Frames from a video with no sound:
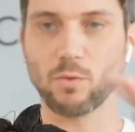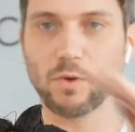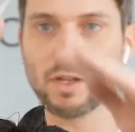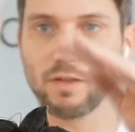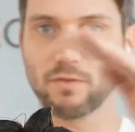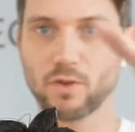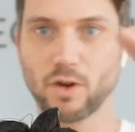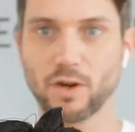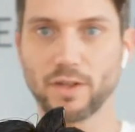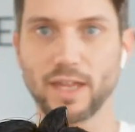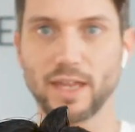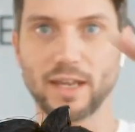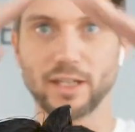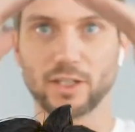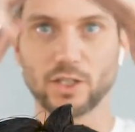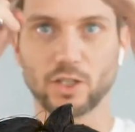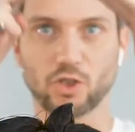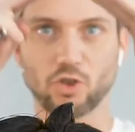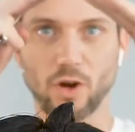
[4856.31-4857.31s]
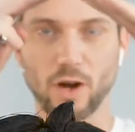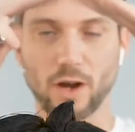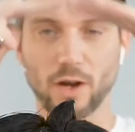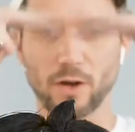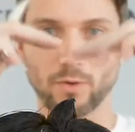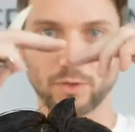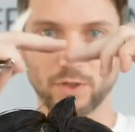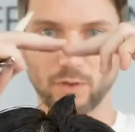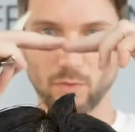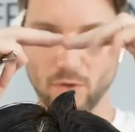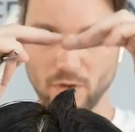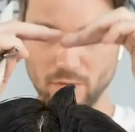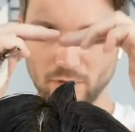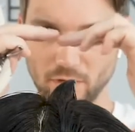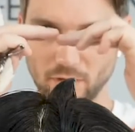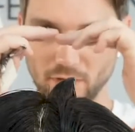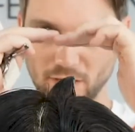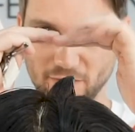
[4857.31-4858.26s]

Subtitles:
what you've got then is a triangle. So what I'm doing is